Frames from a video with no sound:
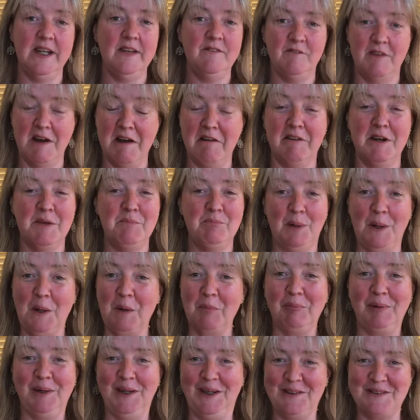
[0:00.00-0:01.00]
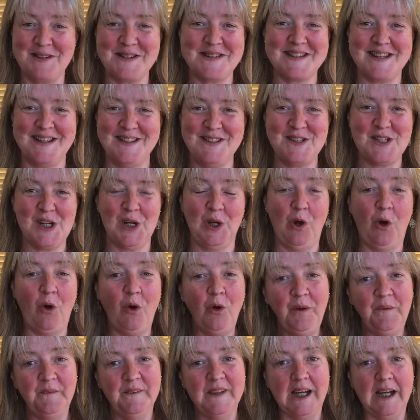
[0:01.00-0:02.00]
very popular essential
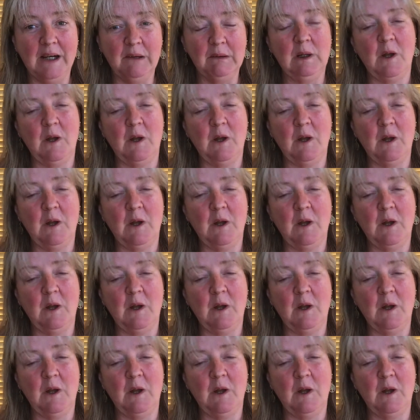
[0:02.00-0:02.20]
oil now.